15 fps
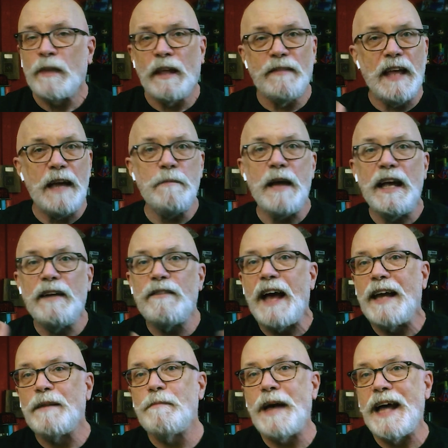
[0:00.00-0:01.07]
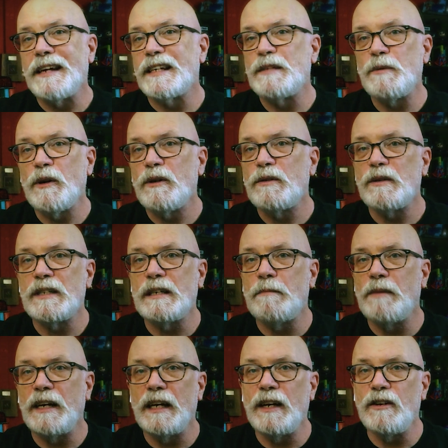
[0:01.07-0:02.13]
They may have had a bad experience with
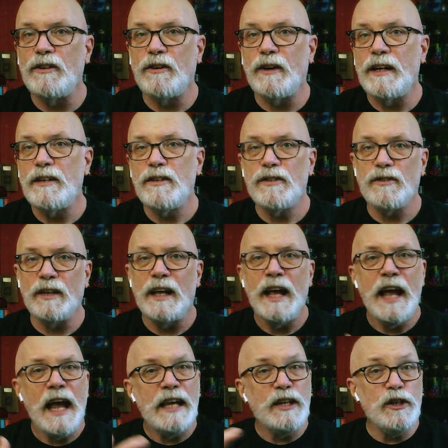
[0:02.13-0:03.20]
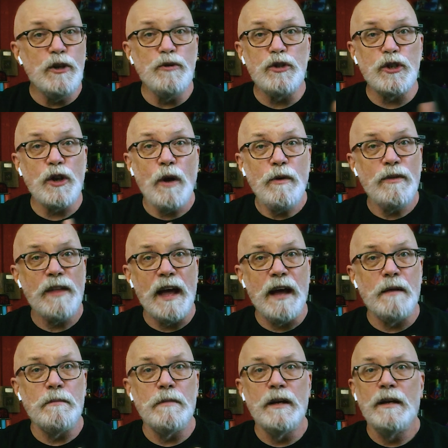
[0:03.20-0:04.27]
somebody in your industry. You show
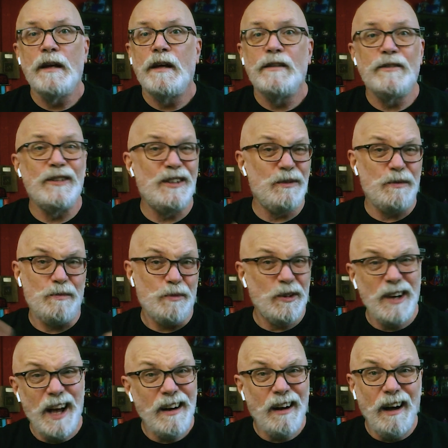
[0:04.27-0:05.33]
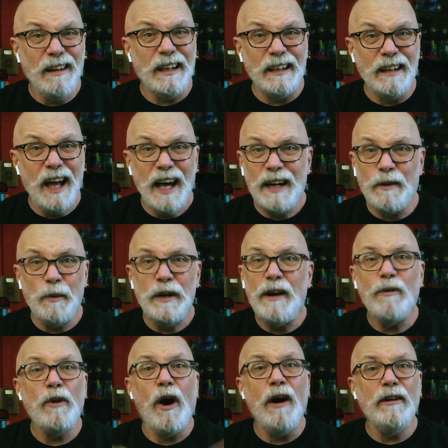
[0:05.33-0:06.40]
them we're not all alike. We
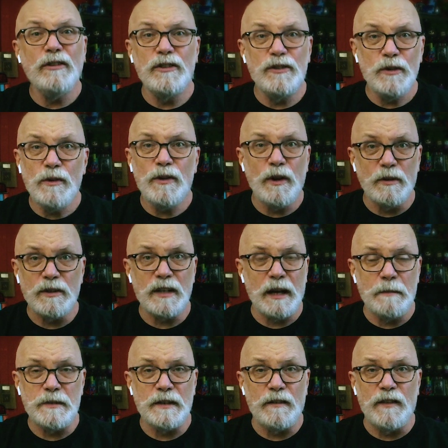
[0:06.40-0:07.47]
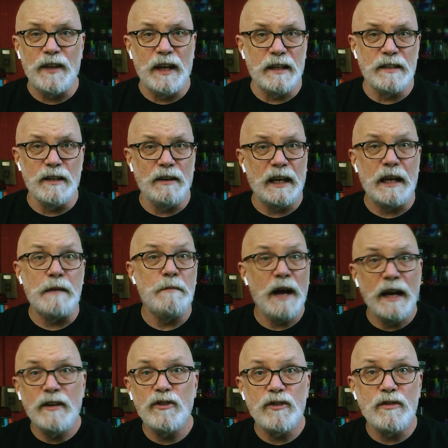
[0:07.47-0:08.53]
don't all do those types of things. Like in my
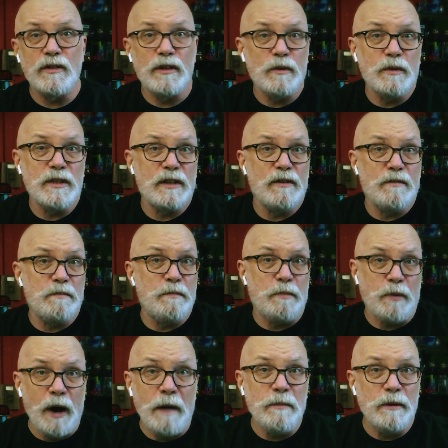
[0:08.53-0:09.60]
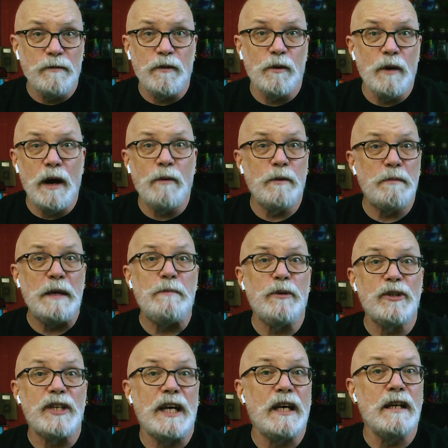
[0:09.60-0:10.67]
industry, there was a problem for a while with people
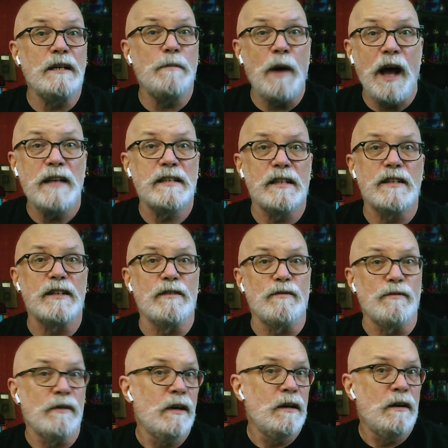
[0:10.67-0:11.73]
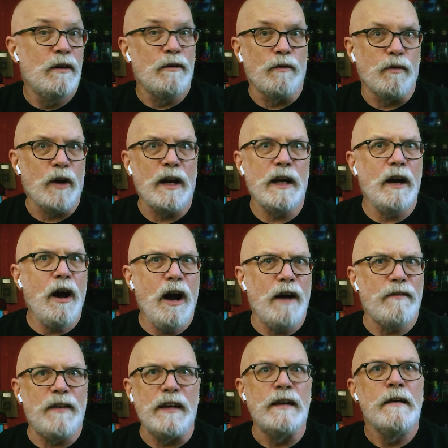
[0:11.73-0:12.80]
taking deposits and running
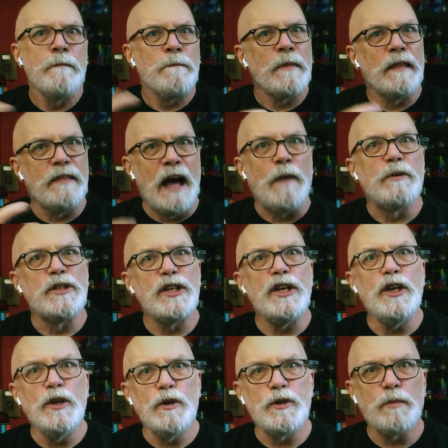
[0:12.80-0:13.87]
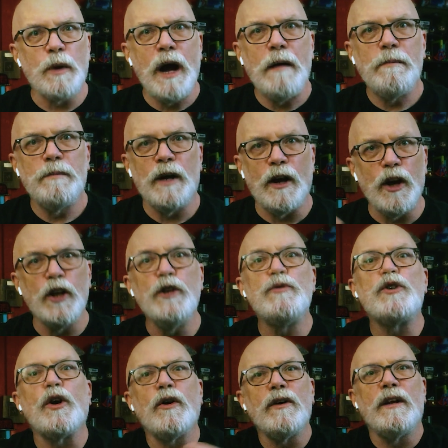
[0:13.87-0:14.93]
off, and that was a huge problem, a
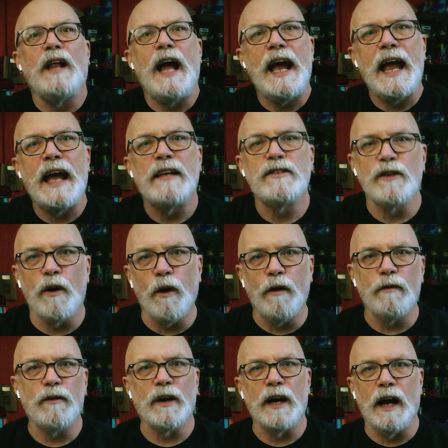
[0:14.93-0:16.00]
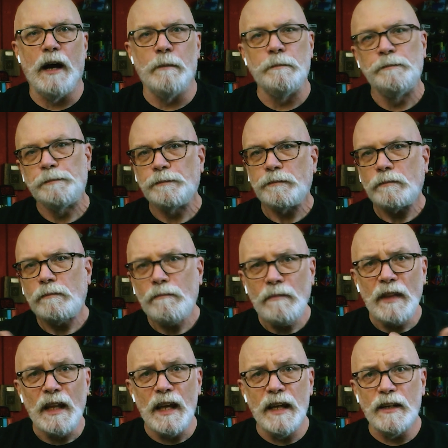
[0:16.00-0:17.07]
huge hurdle I had to overcome
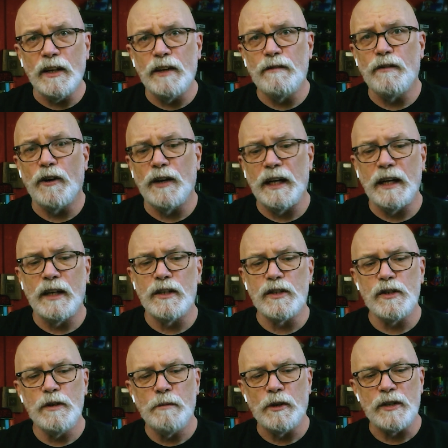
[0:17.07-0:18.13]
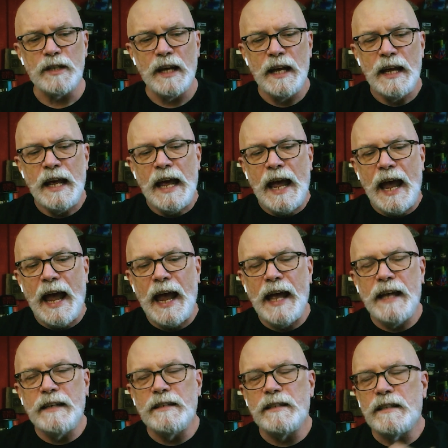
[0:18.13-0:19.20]
in converting consumers.
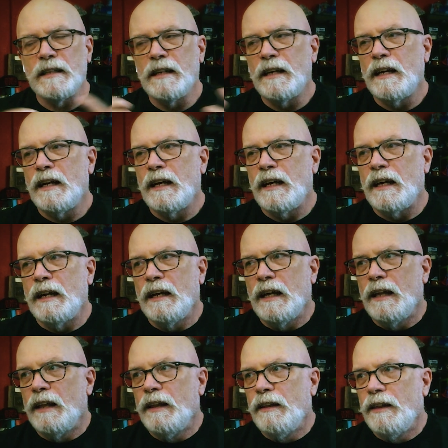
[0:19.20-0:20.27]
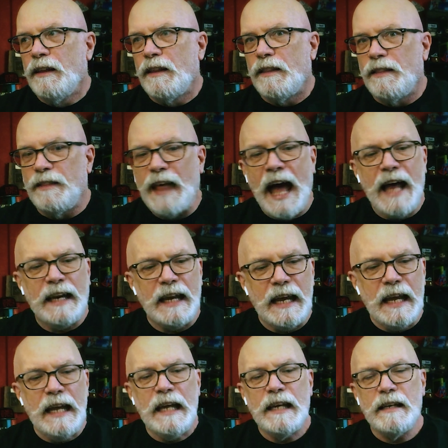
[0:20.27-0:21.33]
And that
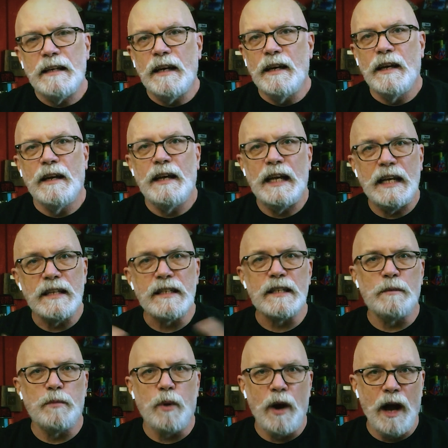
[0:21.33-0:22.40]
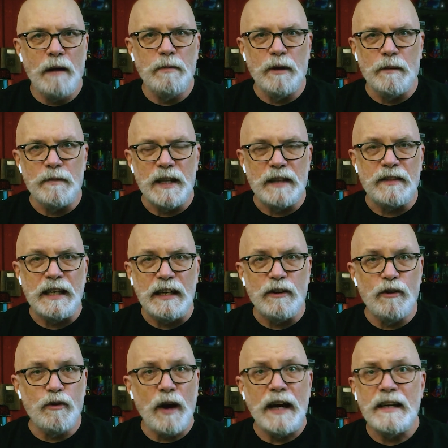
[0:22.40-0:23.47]
is the problem, that the
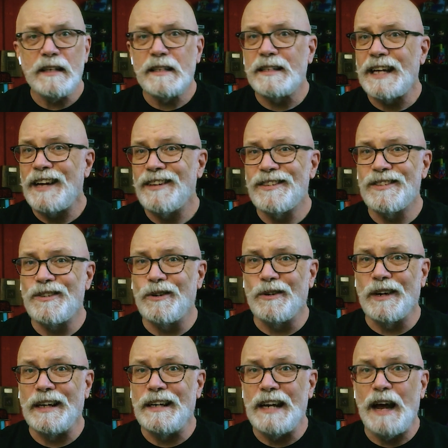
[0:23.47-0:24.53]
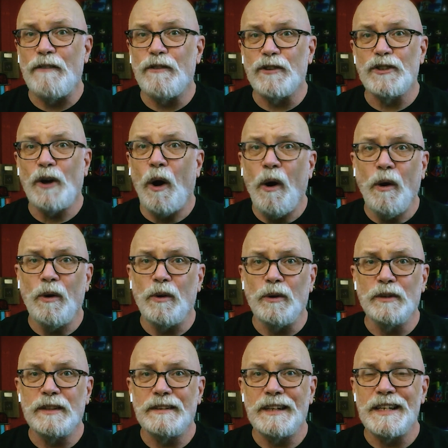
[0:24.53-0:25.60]
greatest sales story never
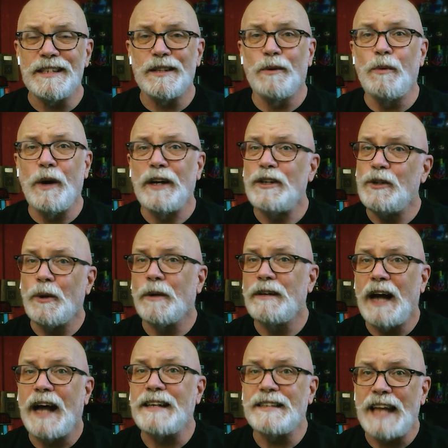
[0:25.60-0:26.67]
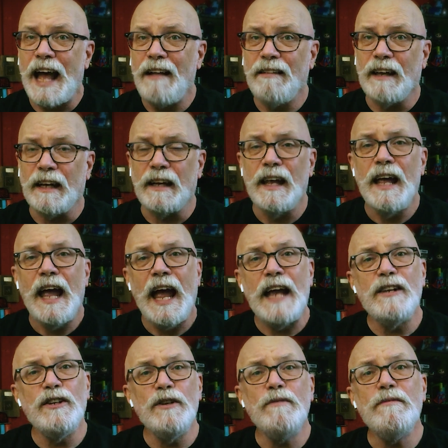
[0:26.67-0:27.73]
told is the one you're not telling.
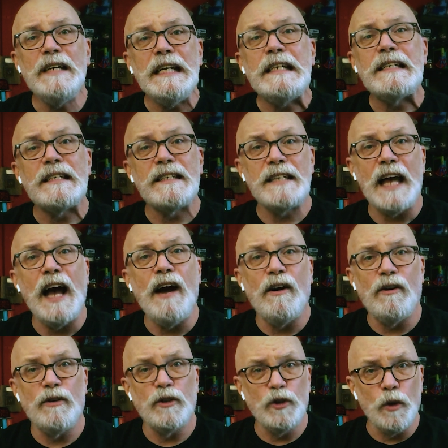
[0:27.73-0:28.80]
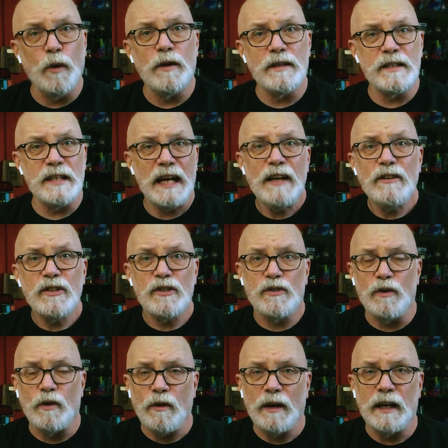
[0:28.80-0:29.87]
And you need to tell your sales
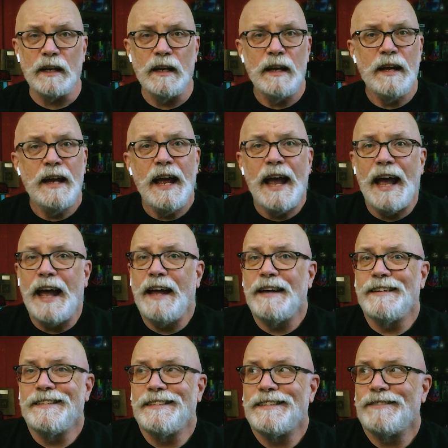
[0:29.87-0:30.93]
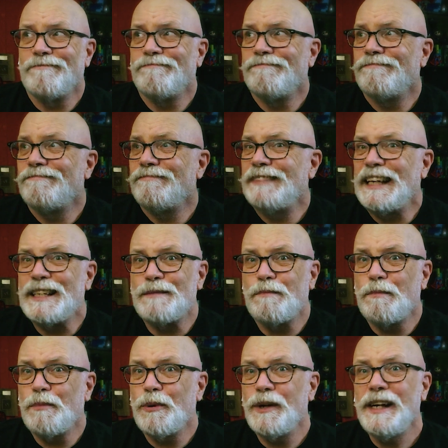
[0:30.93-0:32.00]
story. And it's
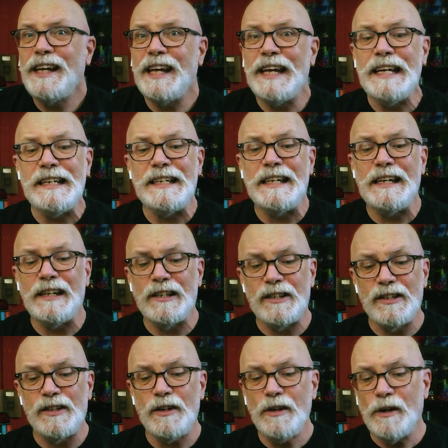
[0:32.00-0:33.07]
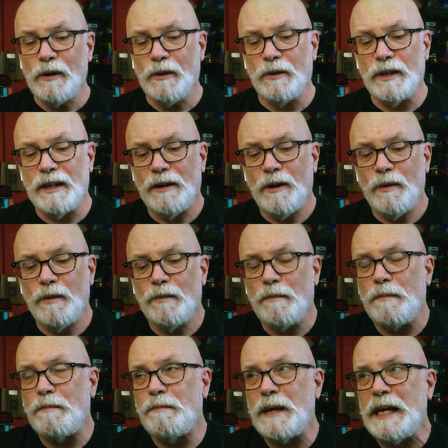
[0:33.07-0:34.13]
pretty easy to do.
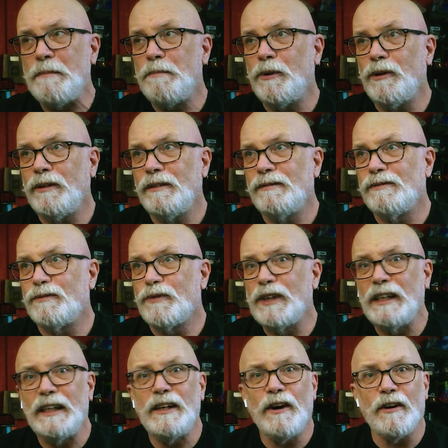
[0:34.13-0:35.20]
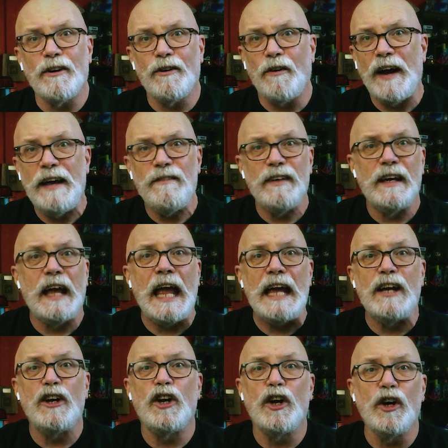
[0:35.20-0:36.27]
People really are craving a
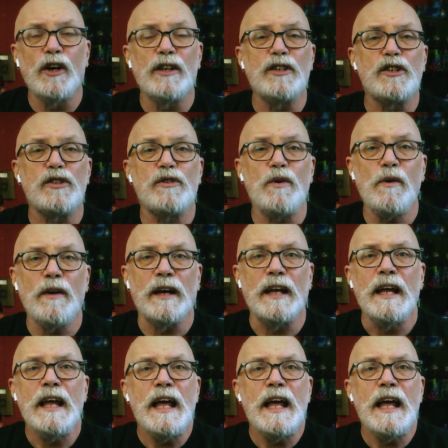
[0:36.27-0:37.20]
good story.